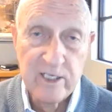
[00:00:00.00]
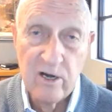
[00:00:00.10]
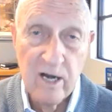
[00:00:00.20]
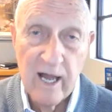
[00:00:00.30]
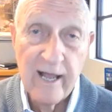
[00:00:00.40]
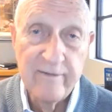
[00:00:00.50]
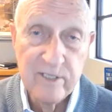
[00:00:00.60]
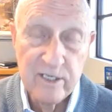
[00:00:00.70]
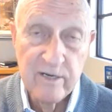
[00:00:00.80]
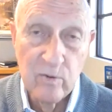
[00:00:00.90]
It affects our
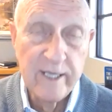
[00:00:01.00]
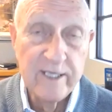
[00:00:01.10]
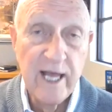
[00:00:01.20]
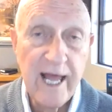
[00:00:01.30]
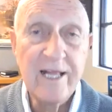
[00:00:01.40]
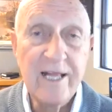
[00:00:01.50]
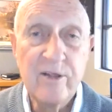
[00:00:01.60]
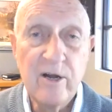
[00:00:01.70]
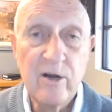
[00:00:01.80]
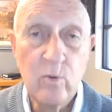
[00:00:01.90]
lives in different ways.
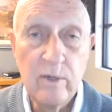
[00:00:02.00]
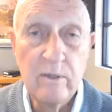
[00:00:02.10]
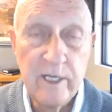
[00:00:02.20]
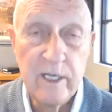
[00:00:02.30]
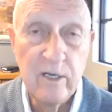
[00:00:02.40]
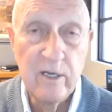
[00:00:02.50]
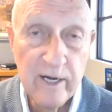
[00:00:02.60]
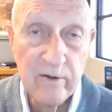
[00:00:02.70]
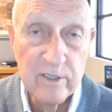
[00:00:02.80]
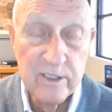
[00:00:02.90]
And there will be
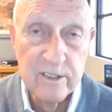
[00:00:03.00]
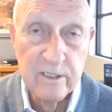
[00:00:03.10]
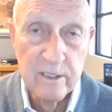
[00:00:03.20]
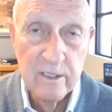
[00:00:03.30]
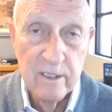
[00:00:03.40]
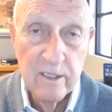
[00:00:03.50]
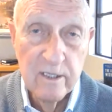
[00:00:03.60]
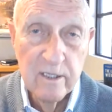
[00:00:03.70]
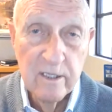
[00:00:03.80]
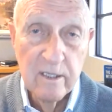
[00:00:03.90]
new viruses.
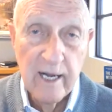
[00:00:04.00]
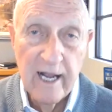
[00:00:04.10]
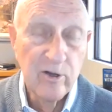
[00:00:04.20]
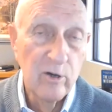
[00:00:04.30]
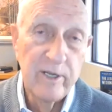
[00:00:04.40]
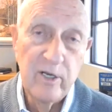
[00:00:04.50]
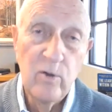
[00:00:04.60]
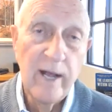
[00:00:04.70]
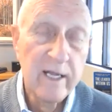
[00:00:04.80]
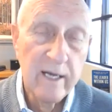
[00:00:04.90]
And there will be
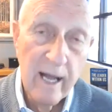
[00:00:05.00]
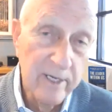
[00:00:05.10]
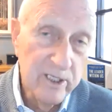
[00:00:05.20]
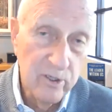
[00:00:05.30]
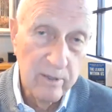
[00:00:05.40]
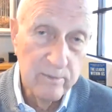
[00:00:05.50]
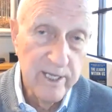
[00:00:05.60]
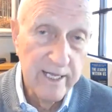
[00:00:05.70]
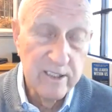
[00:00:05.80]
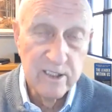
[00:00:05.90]
new economic
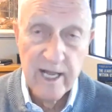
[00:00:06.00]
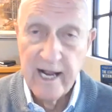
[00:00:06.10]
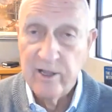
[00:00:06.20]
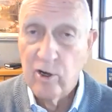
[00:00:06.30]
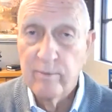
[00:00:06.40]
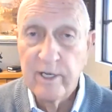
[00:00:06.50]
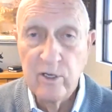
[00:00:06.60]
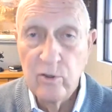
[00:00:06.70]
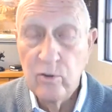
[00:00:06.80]
circumstances. And there will be